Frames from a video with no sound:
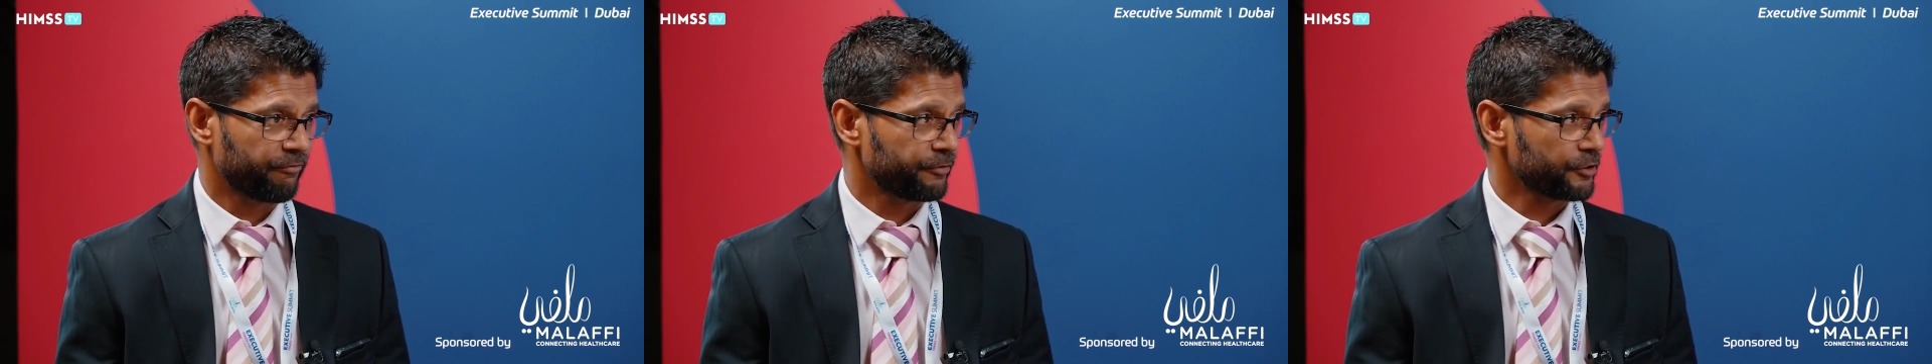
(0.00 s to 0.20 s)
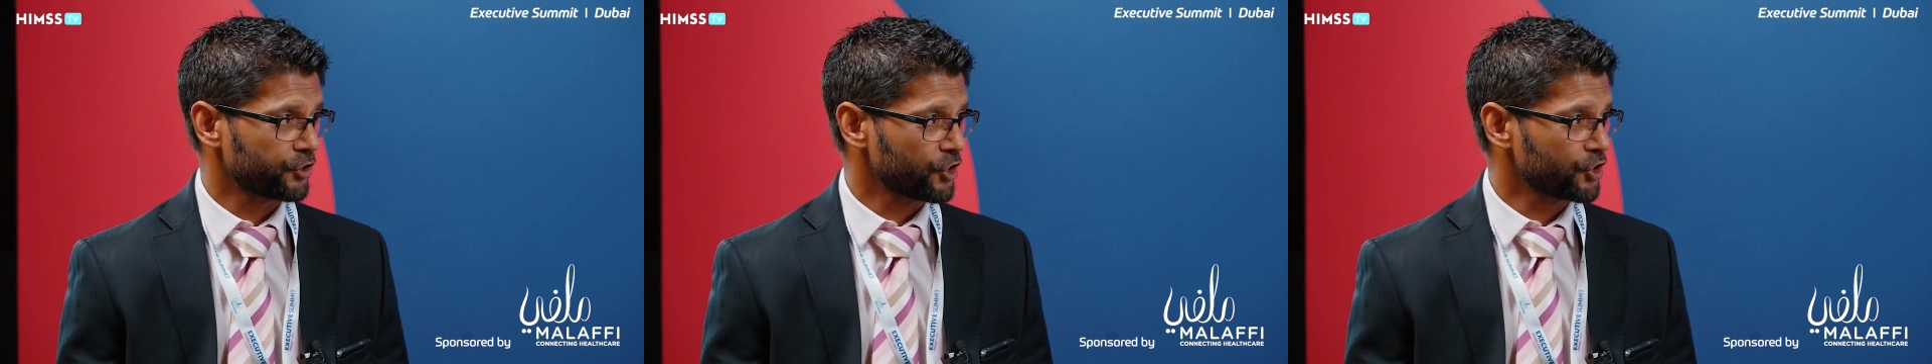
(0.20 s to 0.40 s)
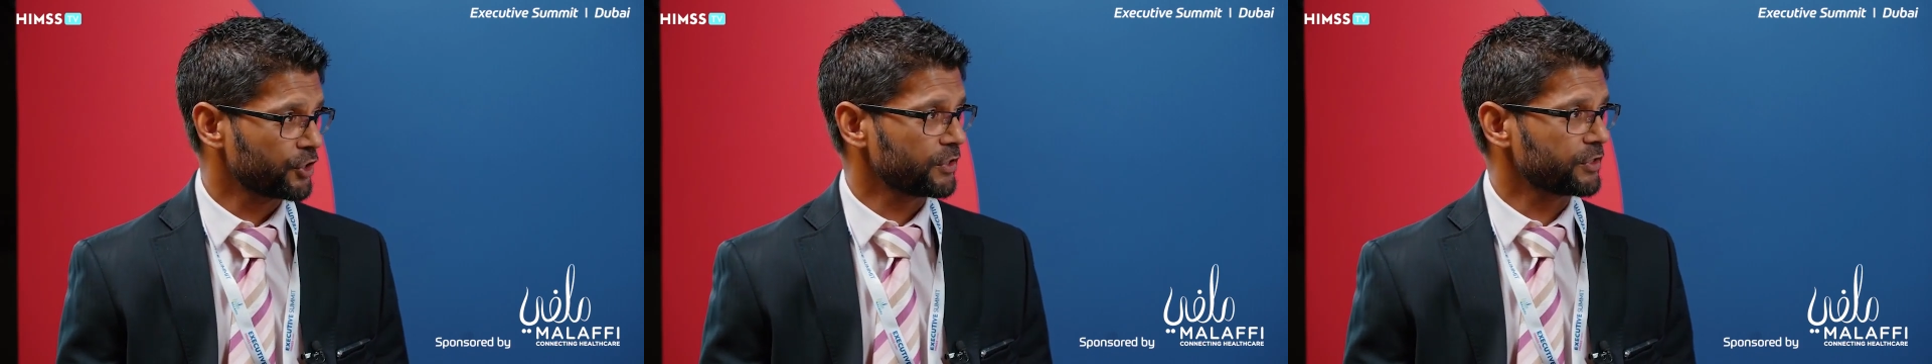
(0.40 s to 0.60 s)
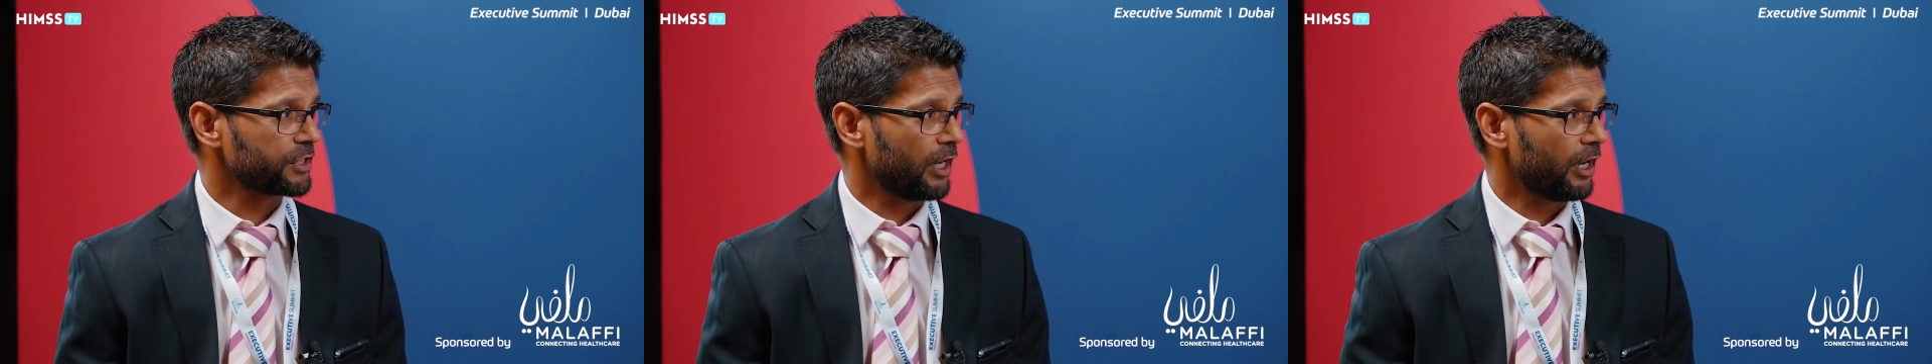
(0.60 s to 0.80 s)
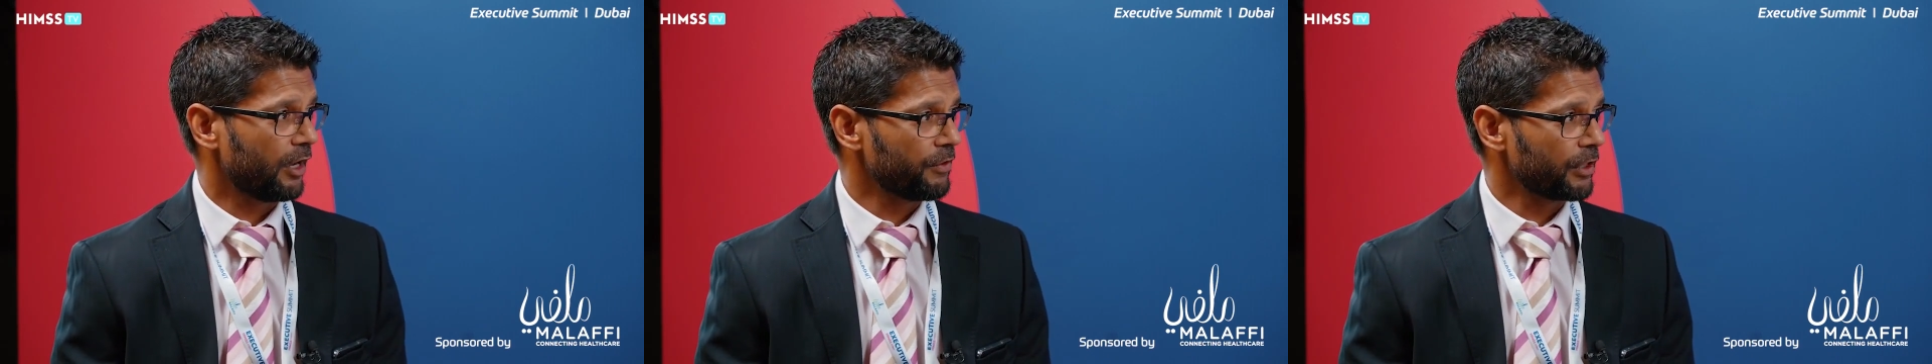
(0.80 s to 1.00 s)
physicians,
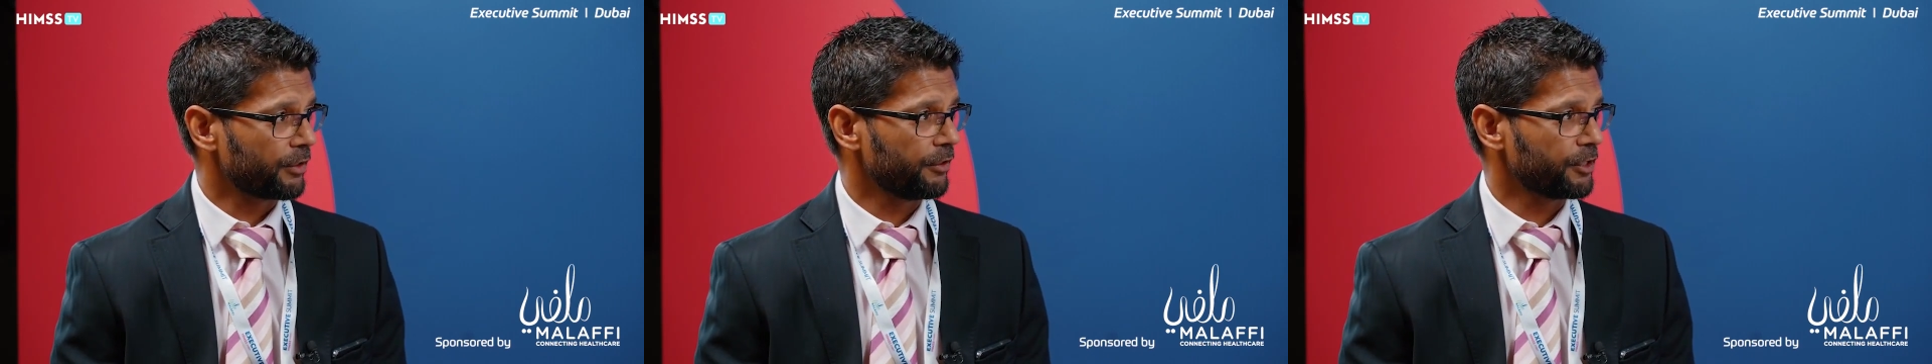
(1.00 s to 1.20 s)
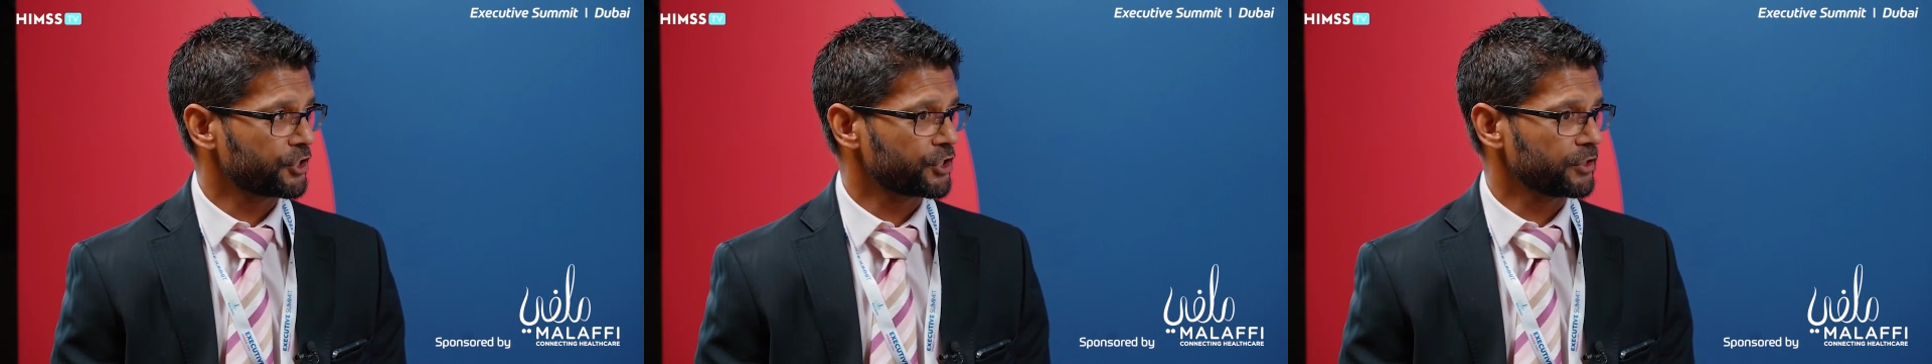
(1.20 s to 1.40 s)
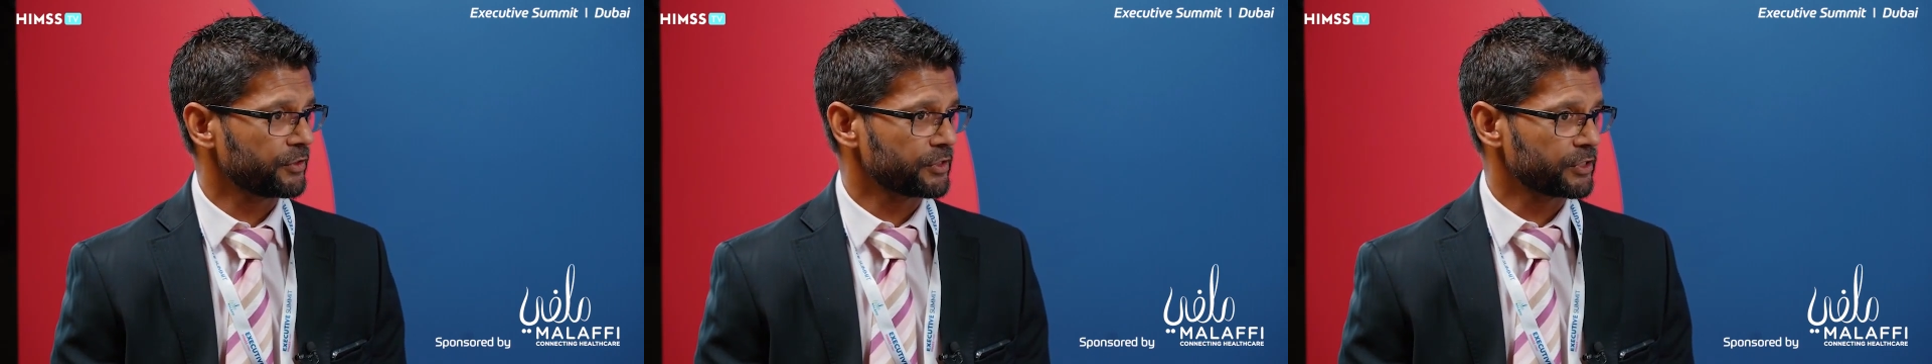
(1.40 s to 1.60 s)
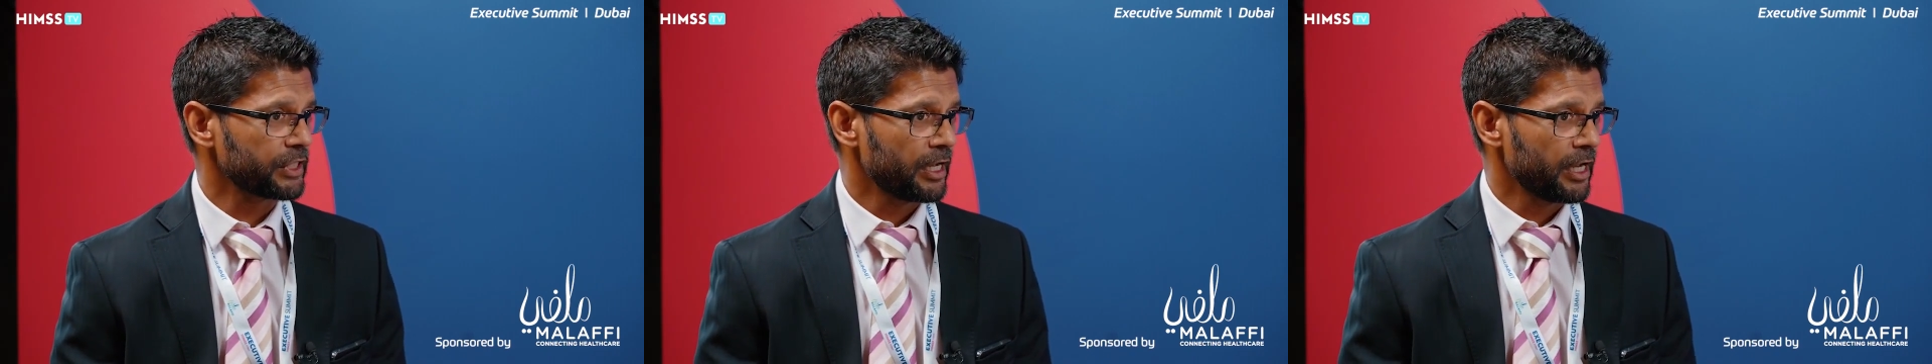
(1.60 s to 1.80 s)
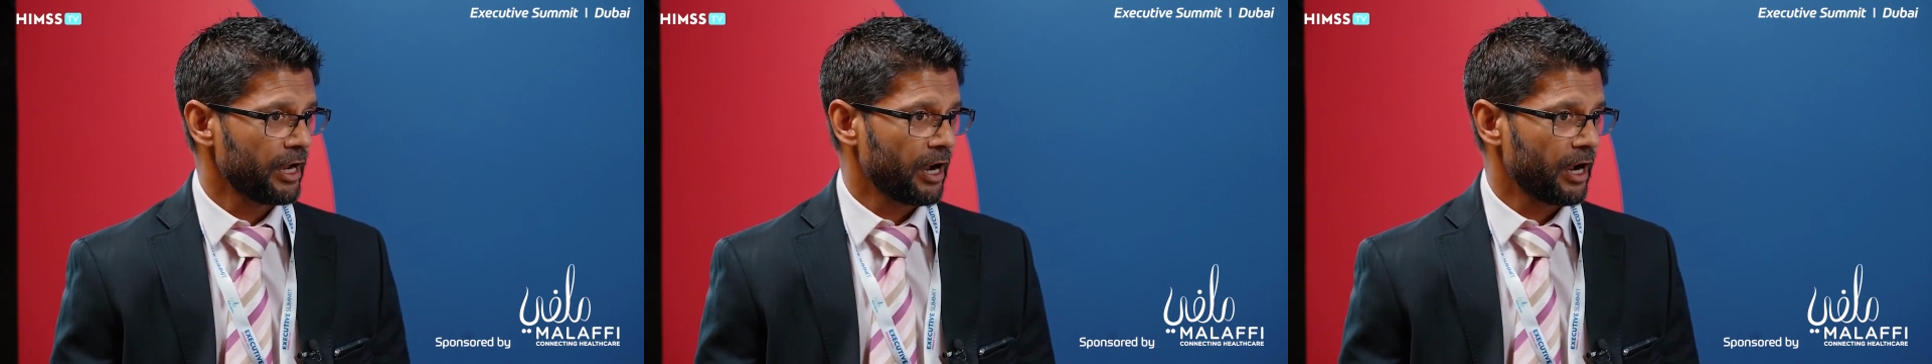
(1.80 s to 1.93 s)
our other clinicians